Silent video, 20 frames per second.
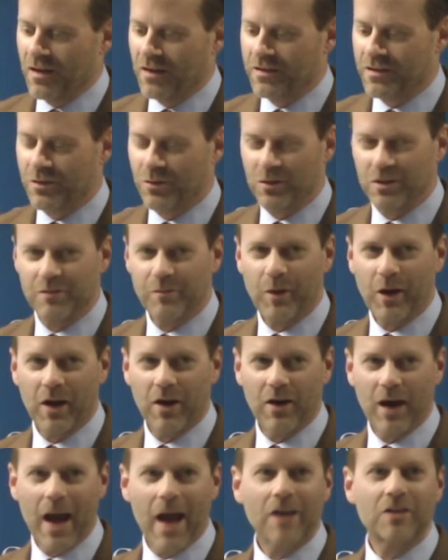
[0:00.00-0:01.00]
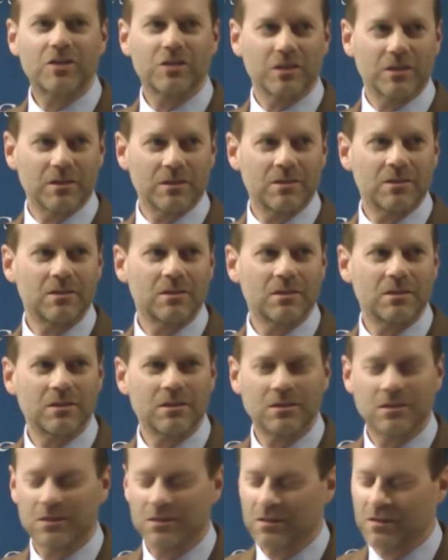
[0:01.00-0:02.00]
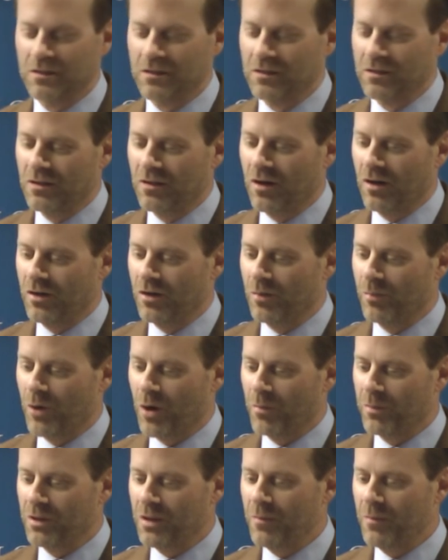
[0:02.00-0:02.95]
is to inspire action on your part.